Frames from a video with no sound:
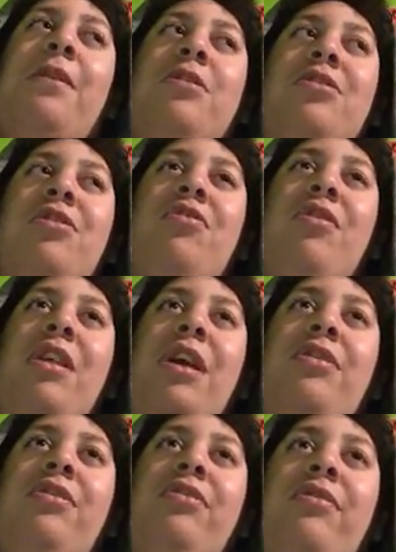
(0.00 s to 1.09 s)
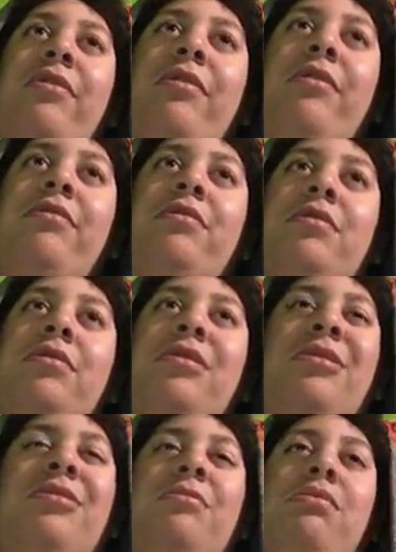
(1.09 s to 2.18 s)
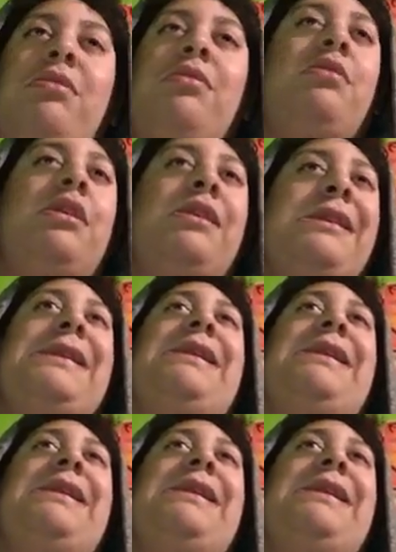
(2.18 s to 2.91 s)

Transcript: considering that this girl, some girl I